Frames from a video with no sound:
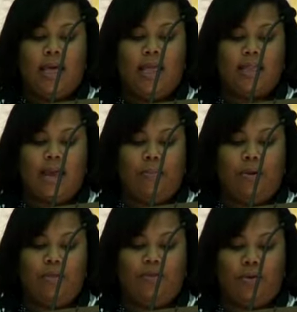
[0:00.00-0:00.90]
and top
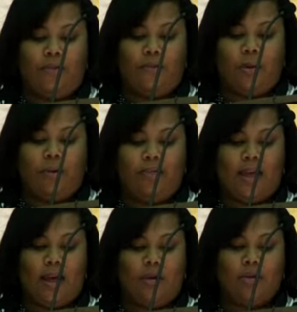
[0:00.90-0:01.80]
of the door frame of the
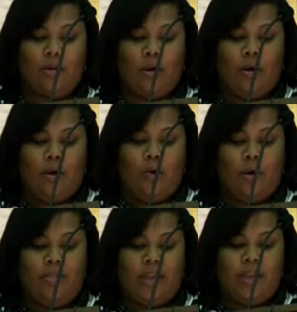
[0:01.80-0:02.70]
house,
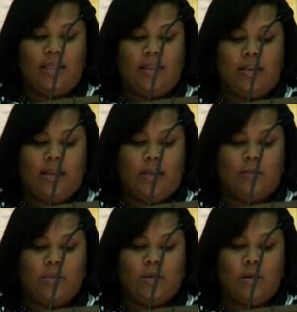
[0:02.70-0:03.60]
where they eat the lamb.